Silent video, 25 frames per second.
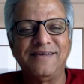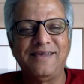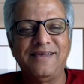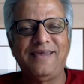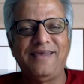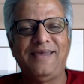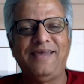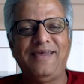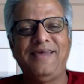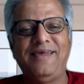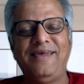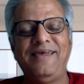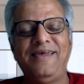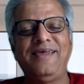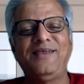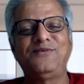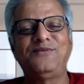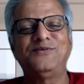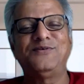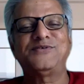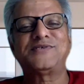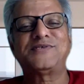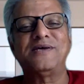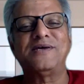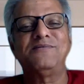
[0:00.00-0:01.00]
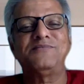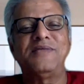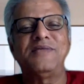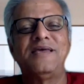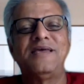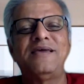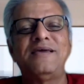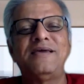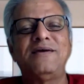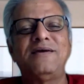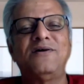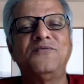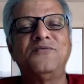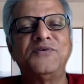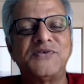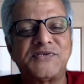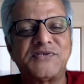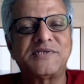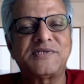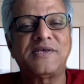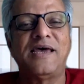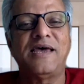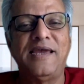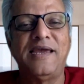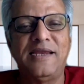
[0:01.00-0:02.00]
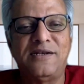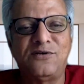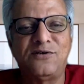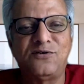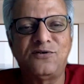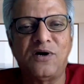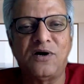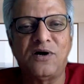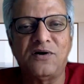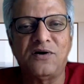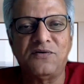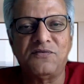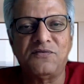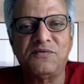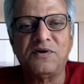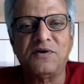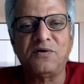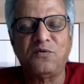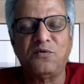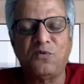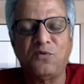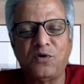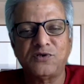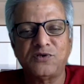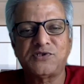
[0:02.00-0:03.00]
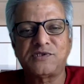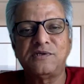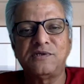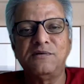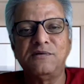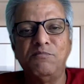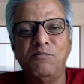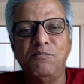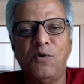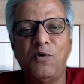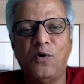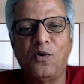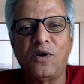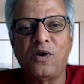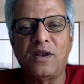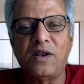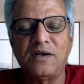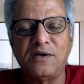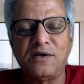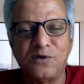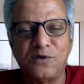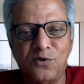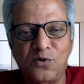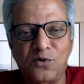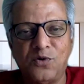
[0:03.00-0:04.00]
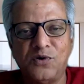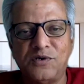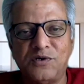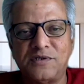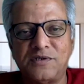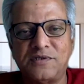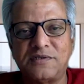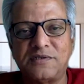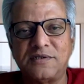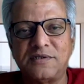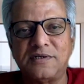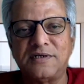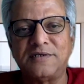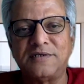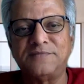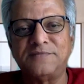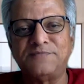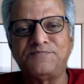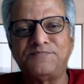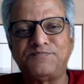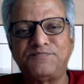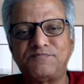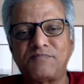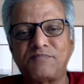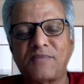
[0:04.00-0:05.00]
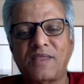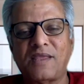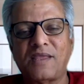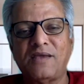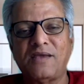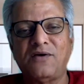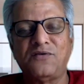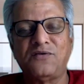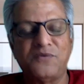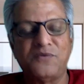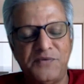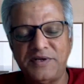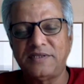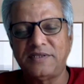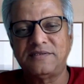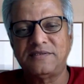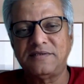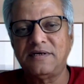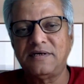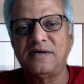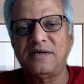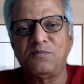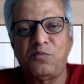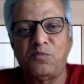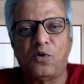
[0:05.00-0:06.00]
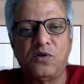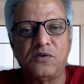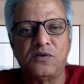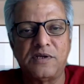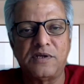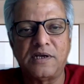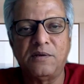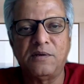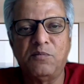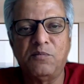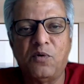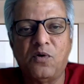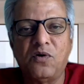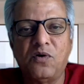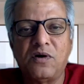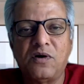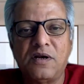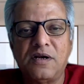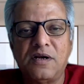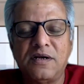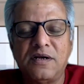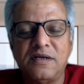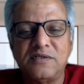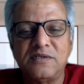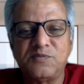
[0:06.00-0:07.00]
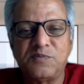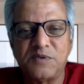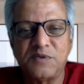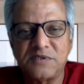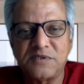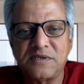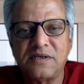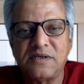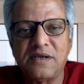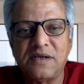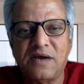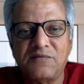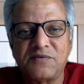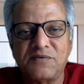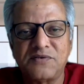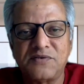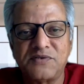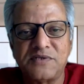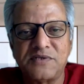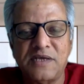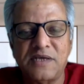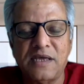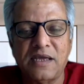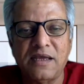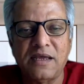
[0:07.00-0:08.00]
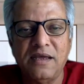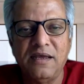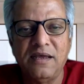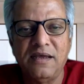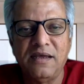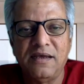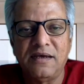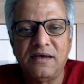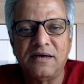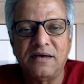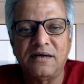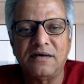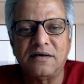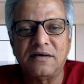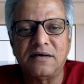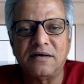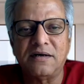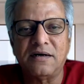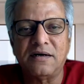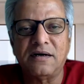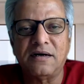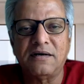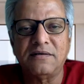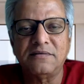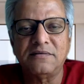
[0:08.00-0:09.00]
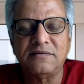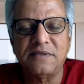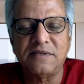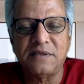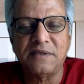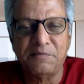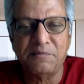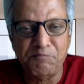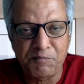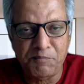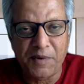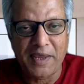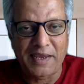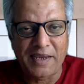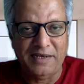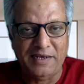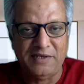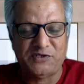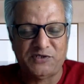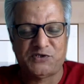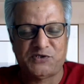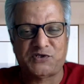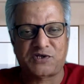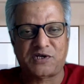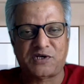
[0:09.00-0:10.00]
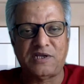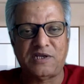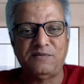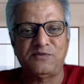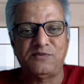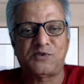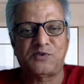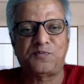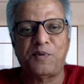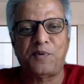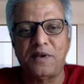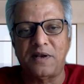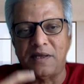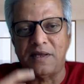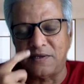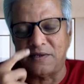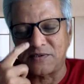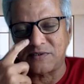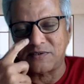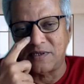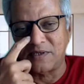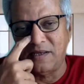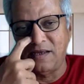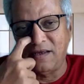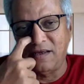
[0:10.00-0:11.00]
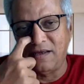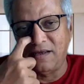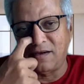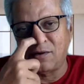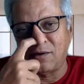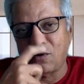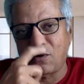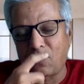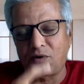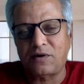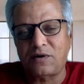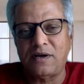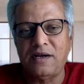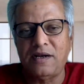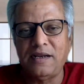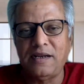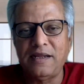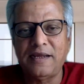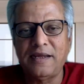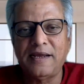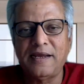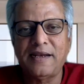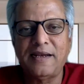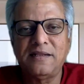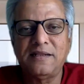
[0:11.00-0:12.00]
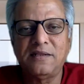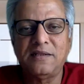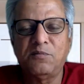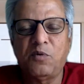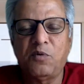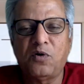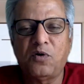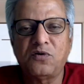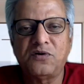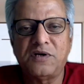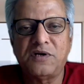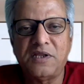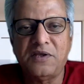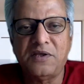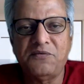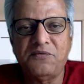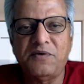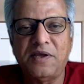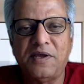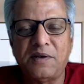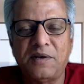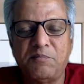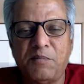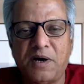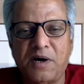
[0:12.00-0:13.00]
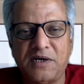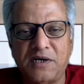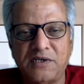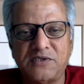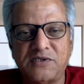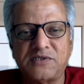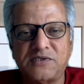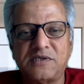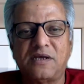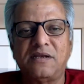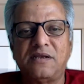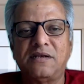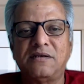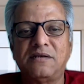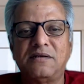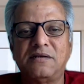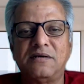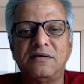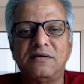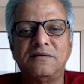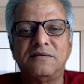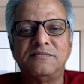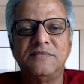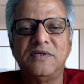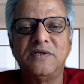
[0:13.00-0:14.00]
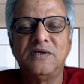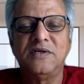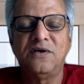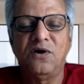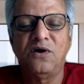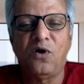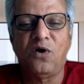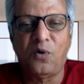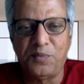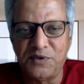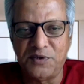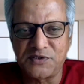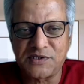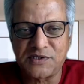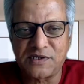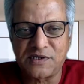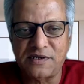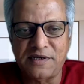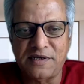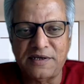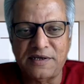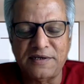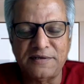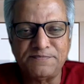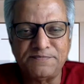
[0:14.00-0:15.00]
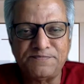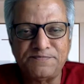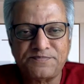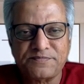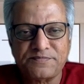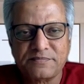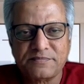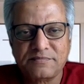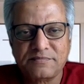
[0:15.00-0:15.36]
it was something of a sight to have watched him bowl and do it of the very third ball that he bowled, and especially after seeing the mainstream spinners not really getting the ball to deviate much. And obviously,